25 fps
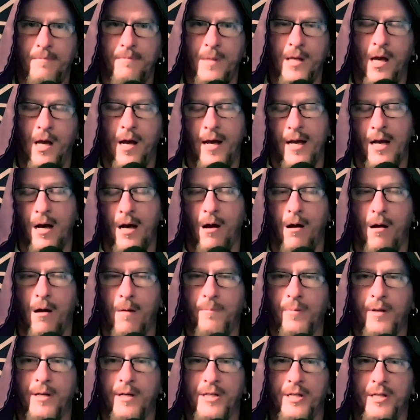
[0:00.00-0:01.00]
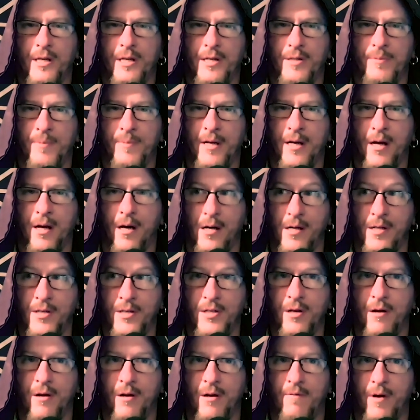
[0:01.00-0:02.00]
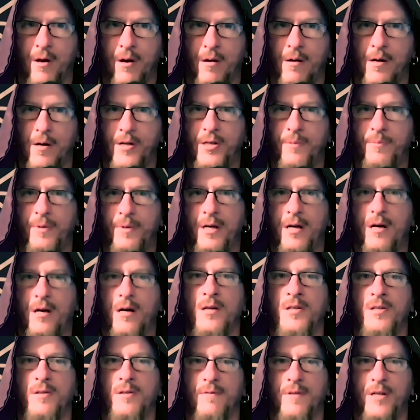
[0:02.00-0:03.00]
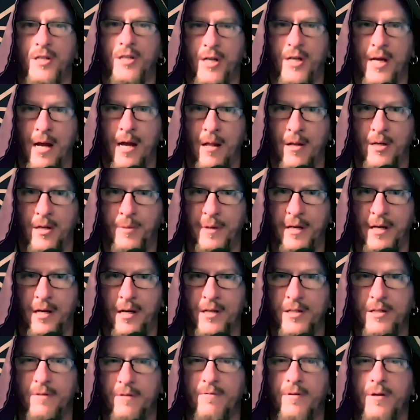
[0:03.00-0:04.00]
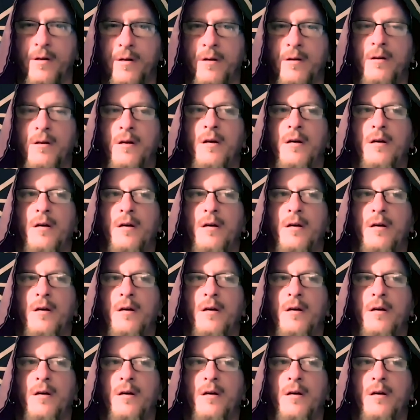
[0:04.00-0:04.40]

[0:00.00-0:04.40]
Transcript: I accomplished this because of the hardship, because of the challenge, because of the,